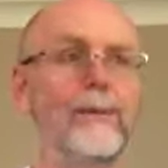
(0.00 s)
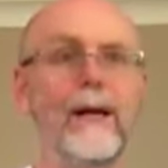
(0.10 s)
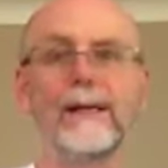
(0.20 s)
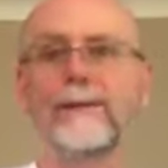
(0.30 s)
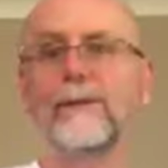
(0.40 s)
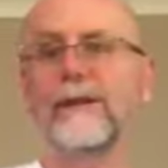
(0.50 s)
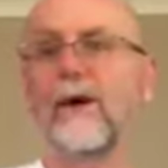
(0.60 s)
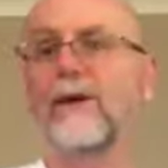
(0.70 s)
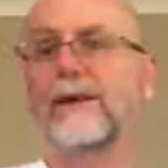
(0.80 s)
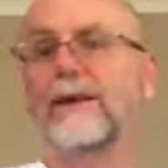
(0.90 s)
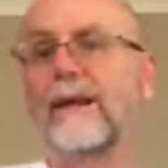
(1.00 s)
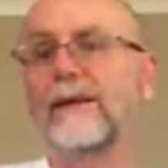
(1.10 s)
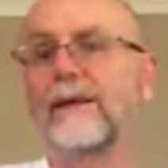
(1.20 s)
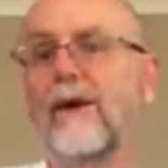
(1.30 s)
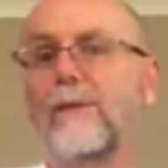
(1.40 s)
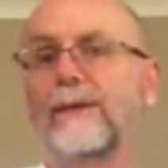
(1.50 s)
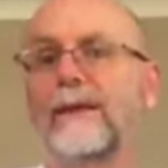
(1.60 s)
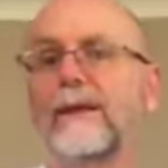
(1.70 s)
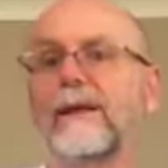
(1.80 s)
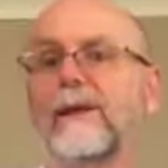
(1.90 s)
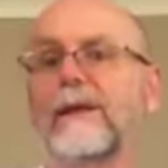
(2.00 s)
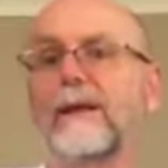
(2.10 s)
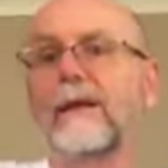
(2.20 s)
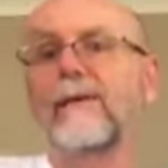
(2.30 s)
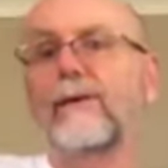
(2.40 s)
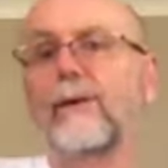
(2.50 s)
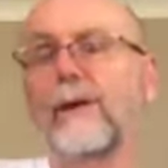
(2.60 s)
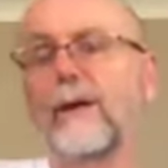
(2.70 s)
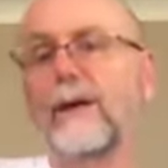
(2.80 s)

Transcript: play some songs in those time signatures to give you